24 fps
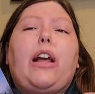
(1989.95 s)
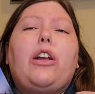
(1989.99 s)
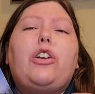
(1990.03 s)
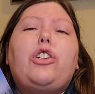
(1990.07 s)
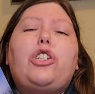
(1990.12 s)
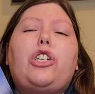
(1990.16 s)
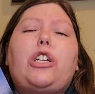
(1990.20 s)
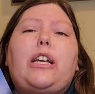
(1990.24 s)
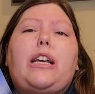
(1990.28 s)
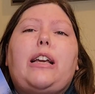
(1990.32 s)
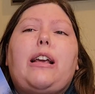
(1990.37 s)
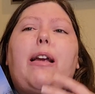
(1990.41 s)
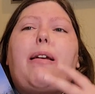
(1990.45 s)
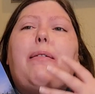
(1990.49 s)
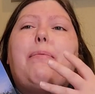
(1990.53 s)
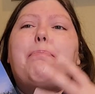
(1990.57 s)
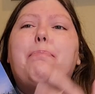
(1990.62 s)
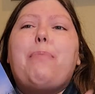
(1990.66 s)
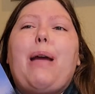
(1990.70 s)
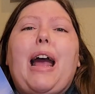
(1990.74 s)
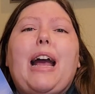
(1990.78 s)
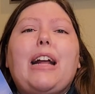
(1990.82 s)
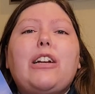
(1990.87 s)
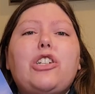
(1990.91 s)
She
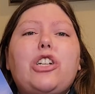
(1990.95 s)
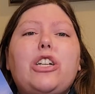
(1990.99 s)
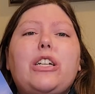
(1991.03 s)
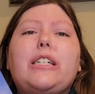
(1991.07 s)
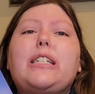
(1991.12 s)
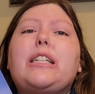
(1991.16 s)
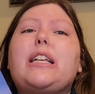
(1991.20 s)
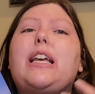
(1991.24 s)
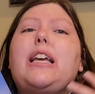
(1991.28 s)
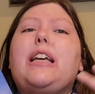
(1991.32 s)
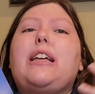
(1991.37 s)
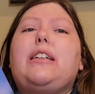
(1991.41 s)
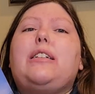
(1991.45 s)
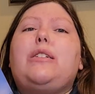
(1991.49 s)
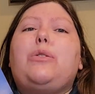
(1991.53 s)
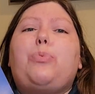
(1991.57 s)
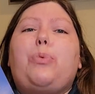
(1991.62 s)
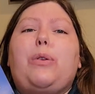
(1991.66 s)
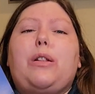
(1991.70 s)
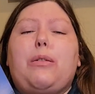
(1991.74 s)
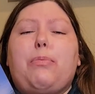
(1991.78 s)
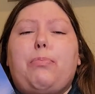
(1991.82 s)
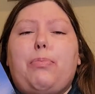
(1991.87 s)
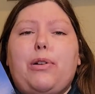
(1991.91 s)
matches kids
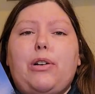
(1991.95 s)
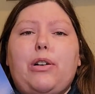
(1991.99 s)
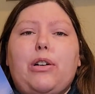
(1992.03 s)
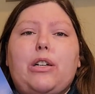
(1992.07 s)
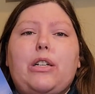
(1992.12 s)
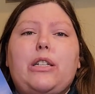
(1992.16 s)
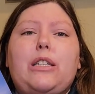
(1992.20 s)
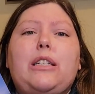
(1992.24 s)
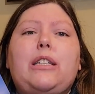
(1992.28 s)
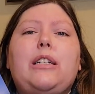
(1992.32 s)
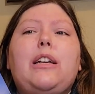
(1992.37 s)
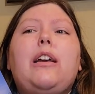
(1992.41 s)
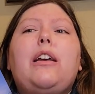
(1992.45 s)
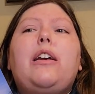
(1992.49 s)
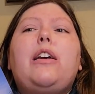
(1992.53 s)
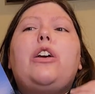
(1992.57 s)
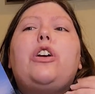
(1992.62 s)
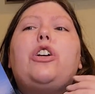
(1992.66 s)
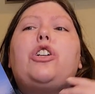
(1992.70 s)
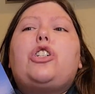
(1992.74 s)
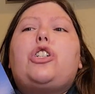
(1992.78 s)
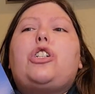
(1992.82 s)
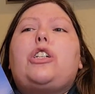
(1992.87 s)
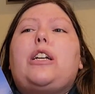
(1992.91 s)
with books.
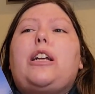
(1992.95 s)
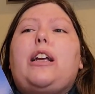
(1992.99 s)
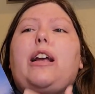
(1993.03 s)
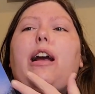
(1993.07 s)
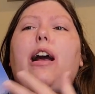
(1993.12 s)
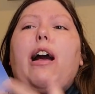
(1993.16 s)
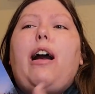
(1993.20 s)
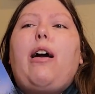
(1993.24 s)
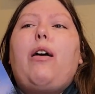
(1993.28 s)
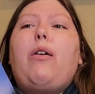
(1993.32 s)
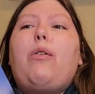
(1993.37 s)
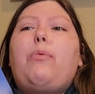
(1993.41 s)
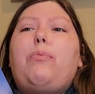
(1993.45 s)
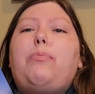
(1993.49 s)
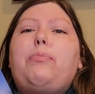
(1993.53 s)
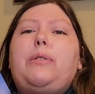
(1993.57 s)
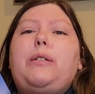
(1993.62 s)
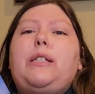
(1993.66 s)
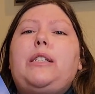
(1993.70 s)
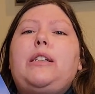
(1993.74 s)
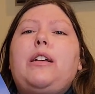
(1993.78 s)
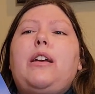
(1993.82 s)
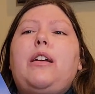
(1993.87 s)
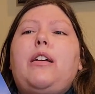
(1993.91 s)
She
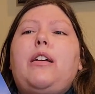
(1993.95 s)
helps